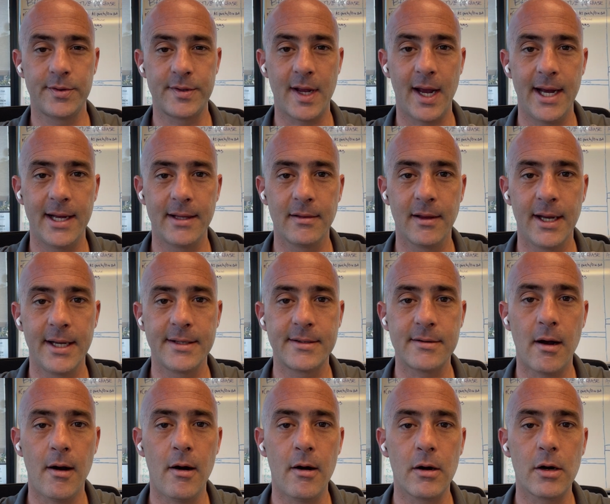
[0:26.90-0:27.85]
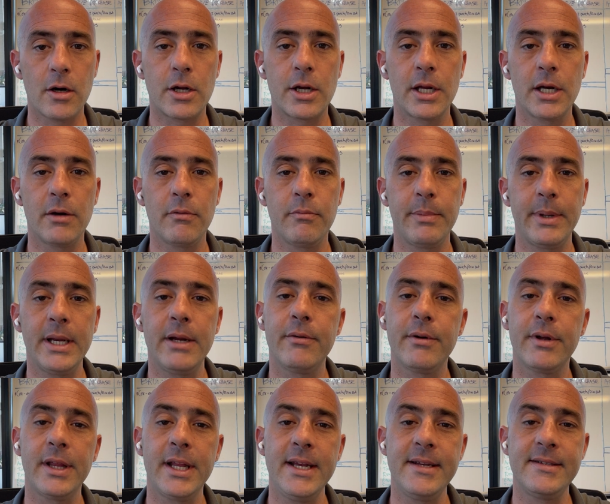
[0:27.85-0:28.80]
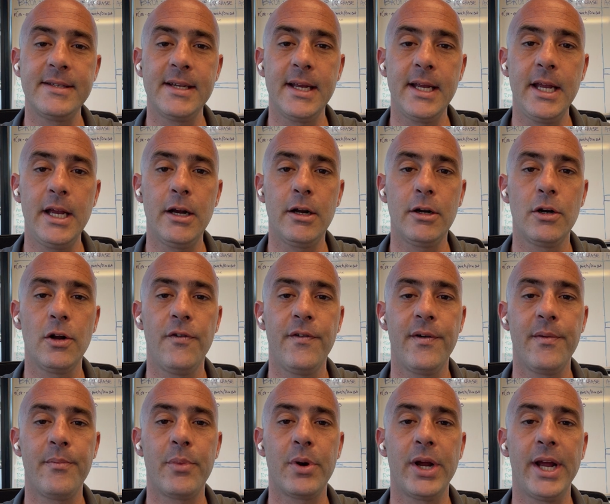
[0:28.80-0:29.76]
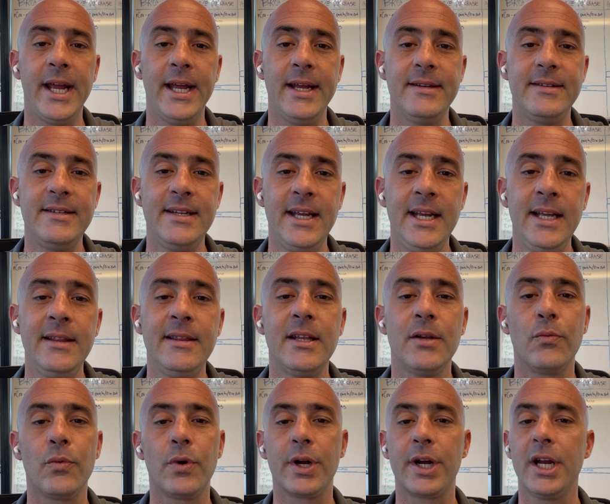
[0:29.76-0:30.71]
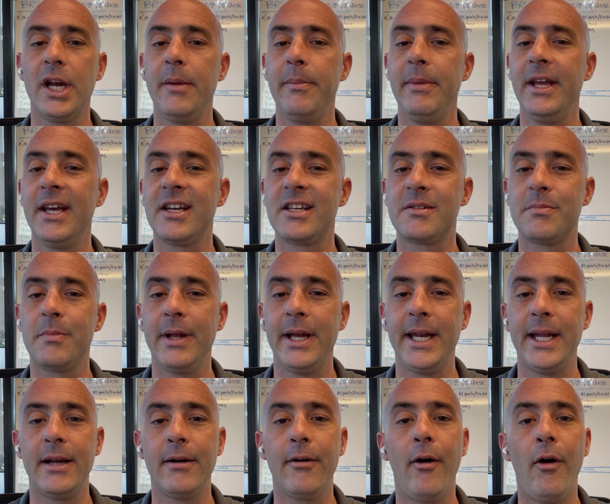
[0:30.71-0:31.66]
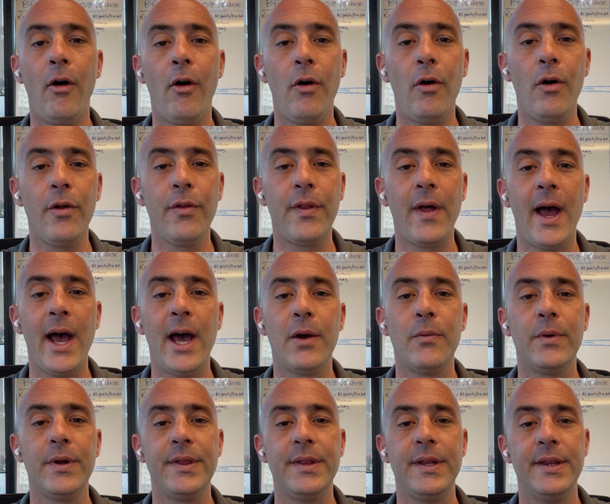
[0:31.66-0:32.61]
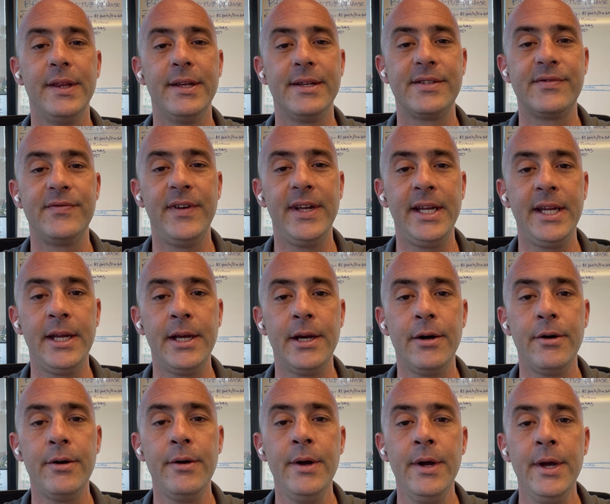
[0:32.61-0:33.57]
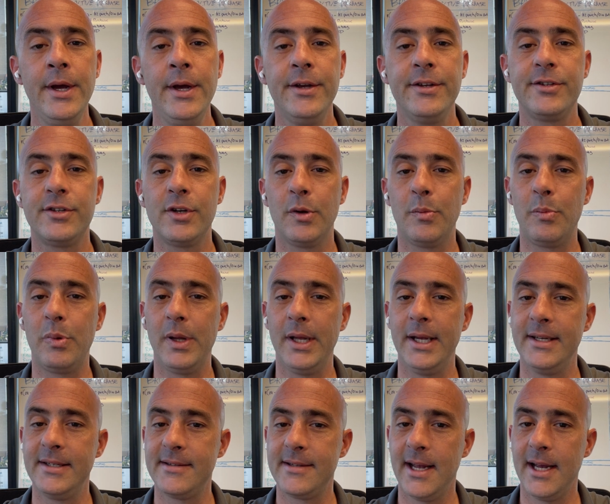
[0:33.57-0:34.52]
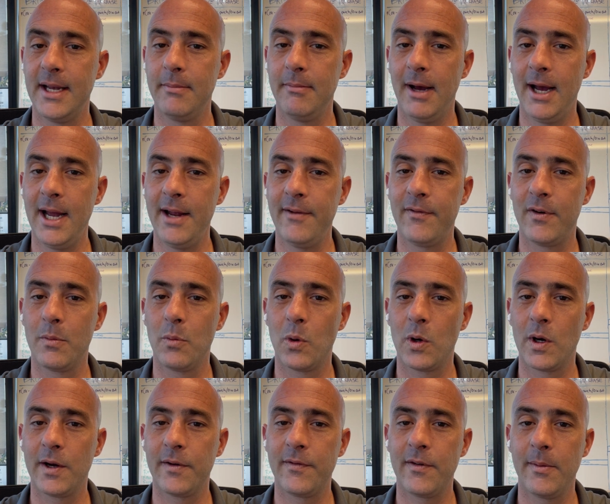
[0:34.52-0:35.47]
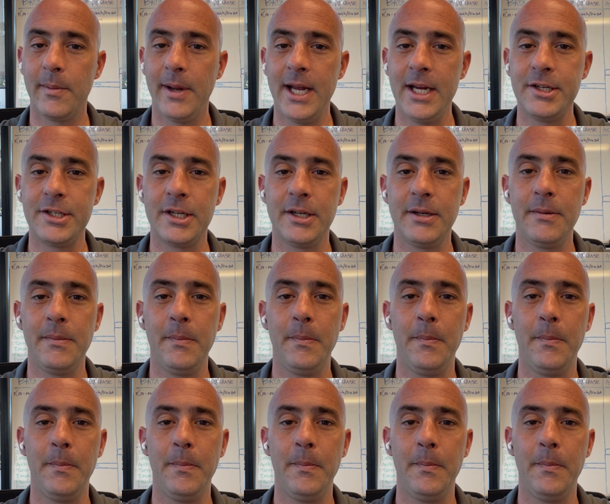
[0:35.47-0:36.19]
guidelines are going to be releasing here November 18th, and we're going to be explaining all that within this video. So please stand by for more information.